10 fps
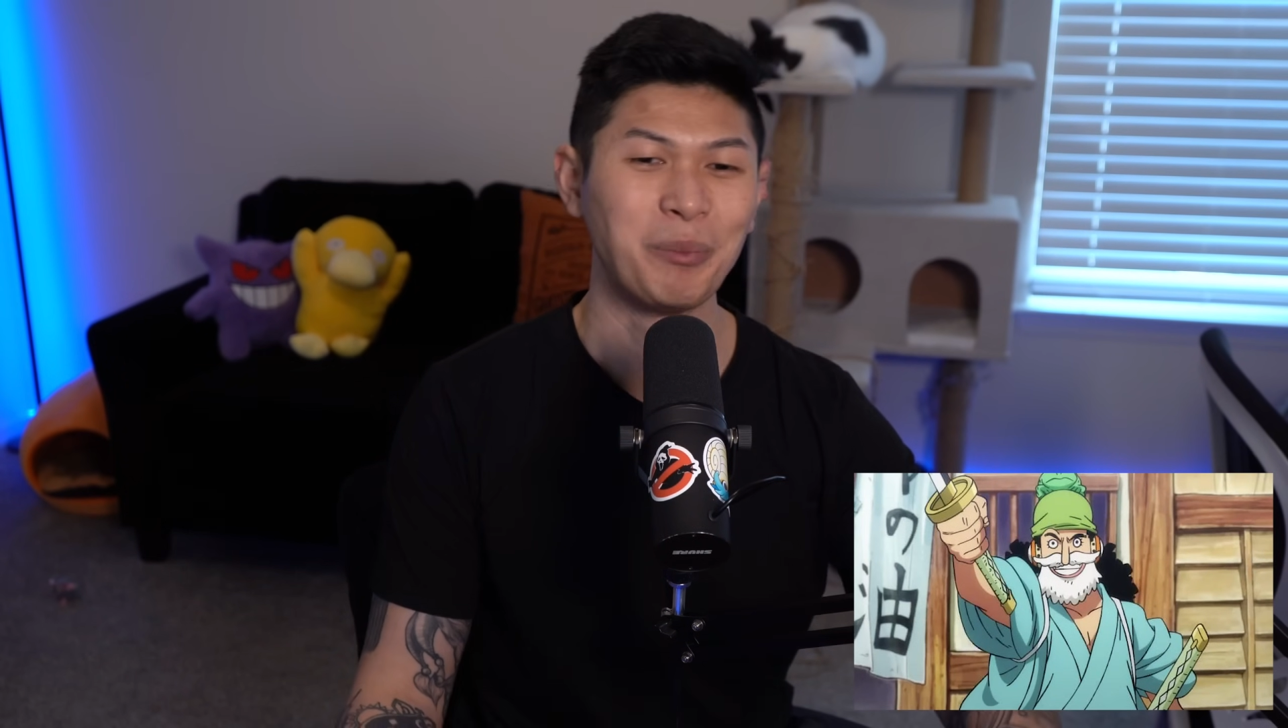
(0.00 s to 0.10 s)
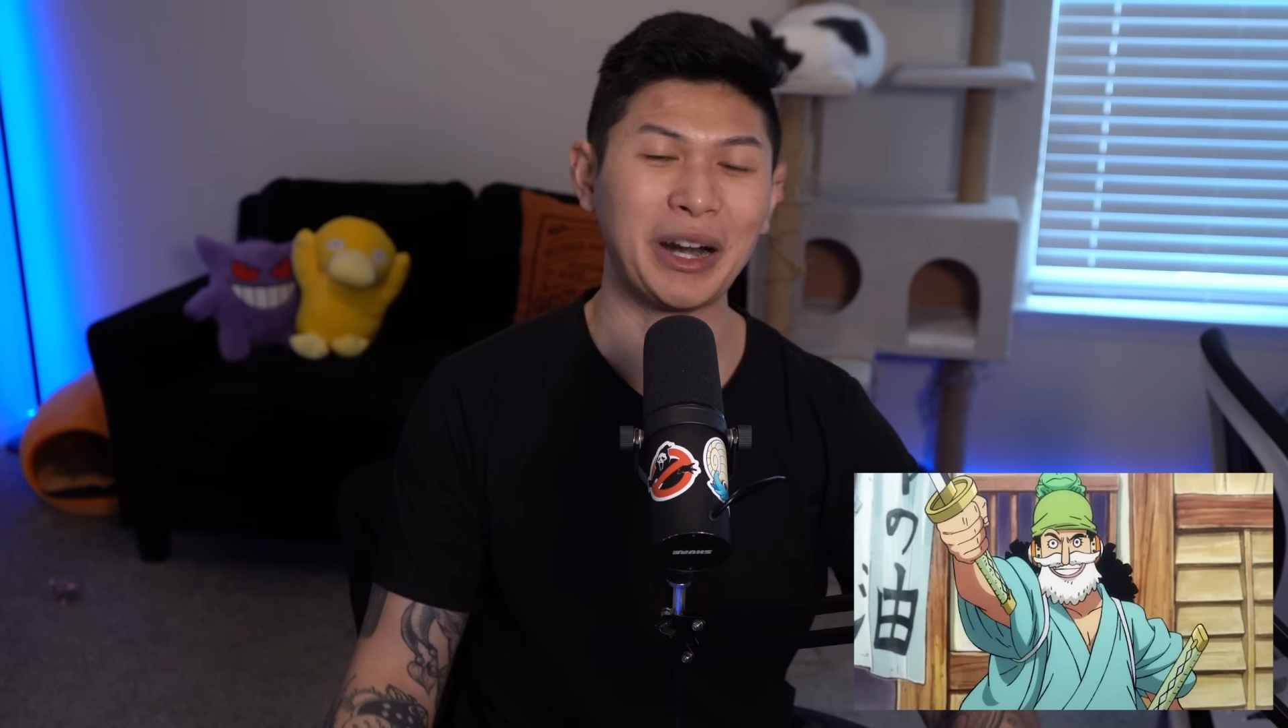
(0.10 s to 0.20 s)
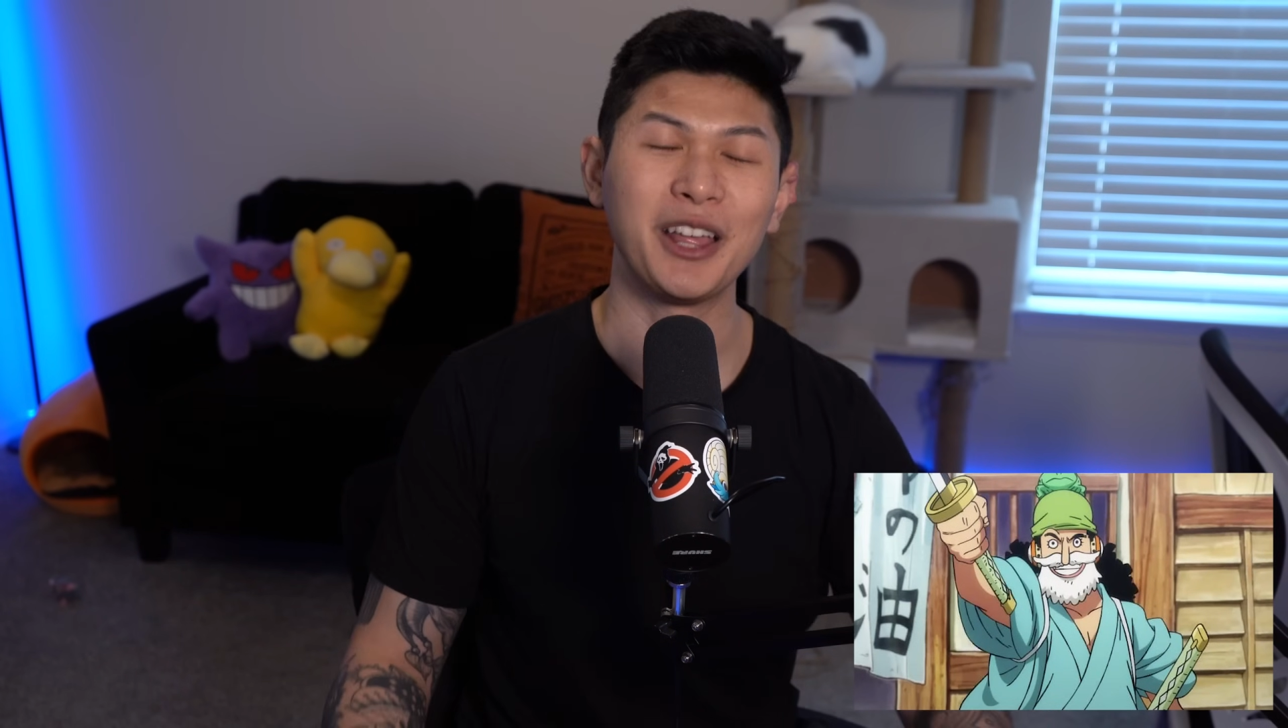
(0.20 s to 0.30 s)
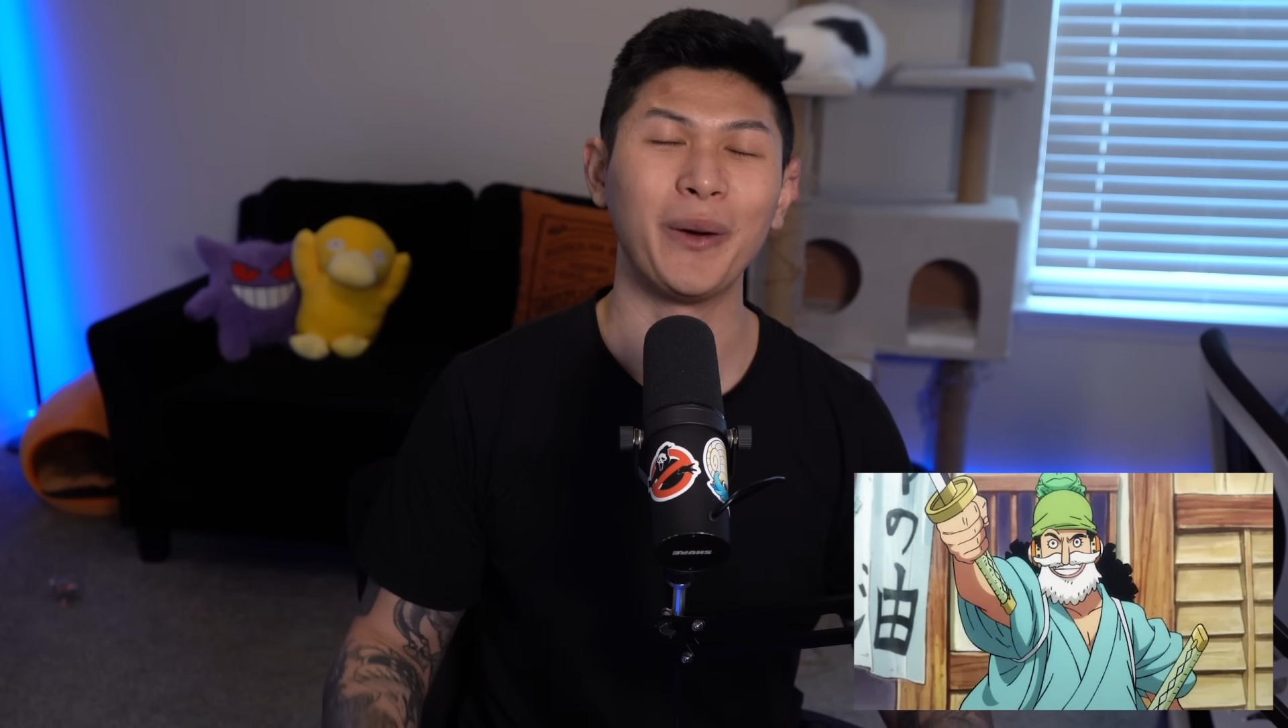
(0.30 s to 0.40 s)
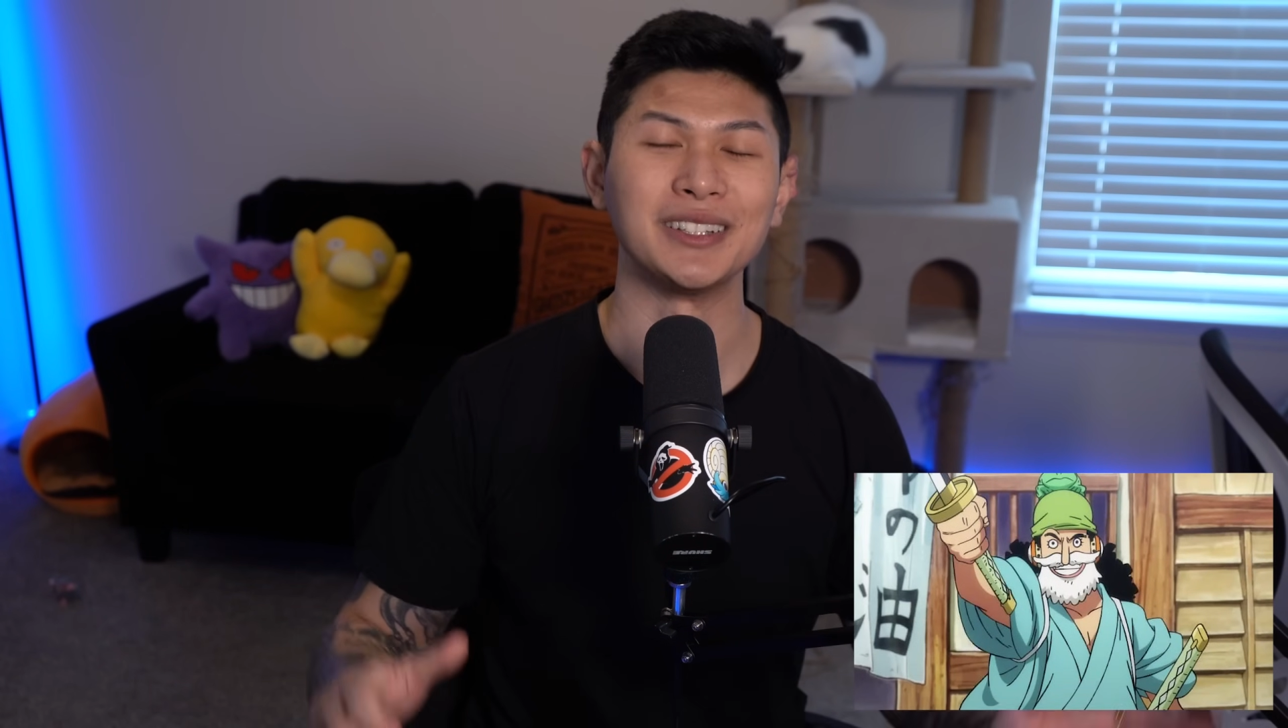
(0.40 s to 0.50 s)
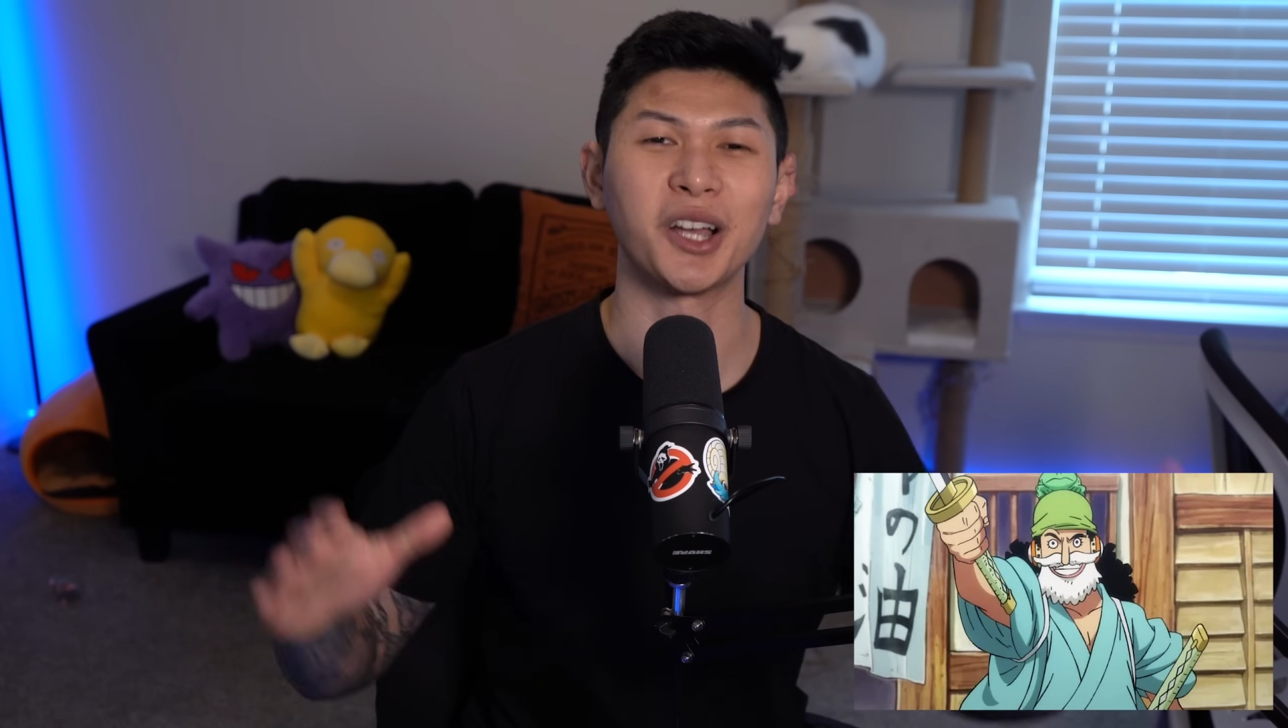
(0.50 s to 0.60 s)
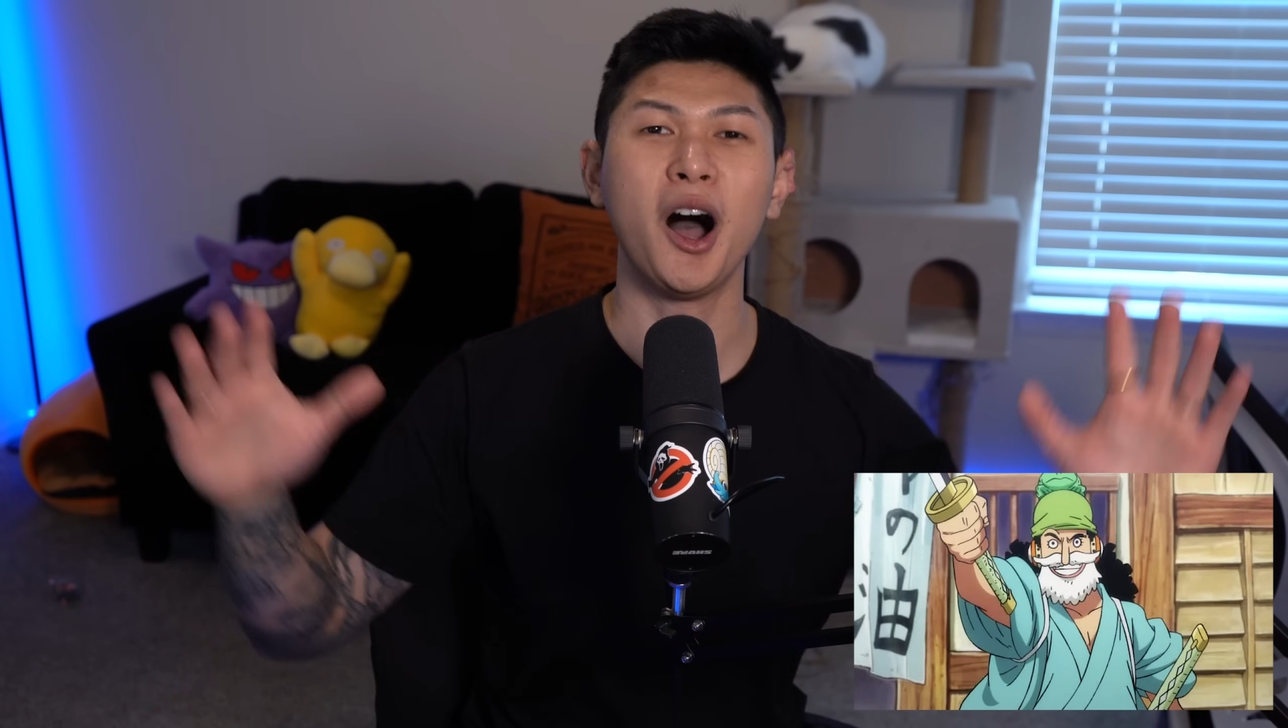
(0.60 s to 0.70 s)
But anyways,